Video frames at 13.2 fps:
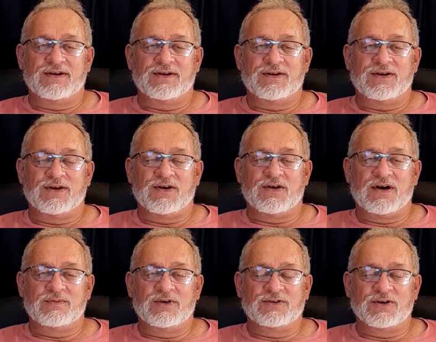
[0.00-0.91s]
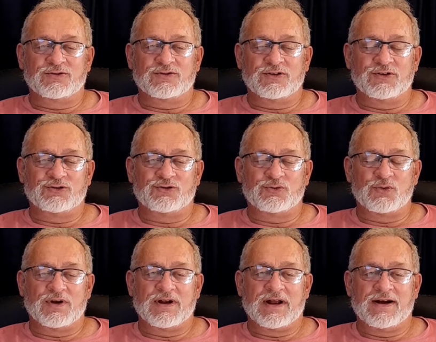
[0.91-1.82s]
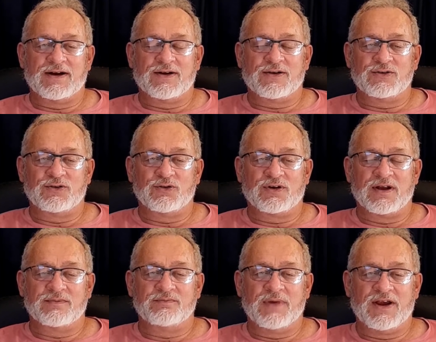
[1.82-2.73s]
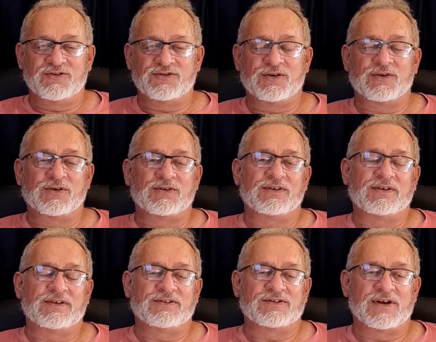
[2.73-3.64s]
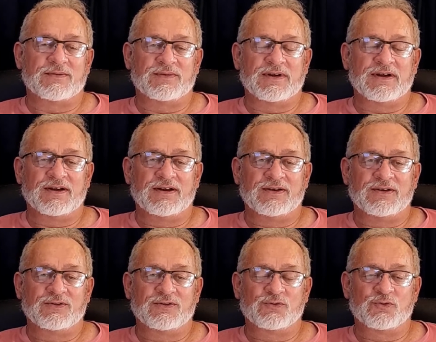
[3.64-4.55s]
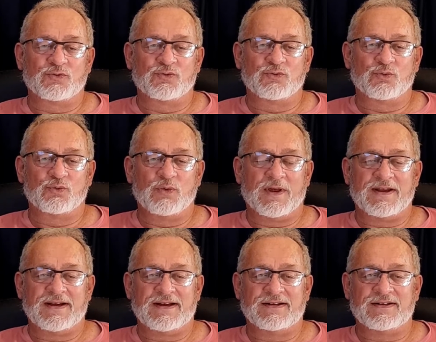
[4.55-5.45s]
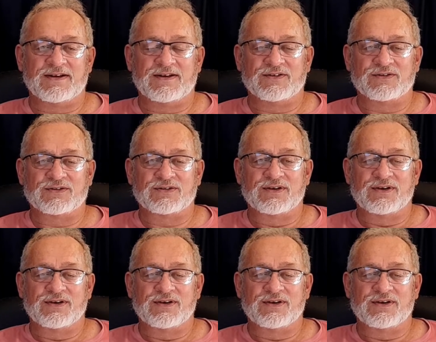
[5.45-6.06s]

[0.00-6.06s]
Now, I'm not totally sure how you can measure something, whether it is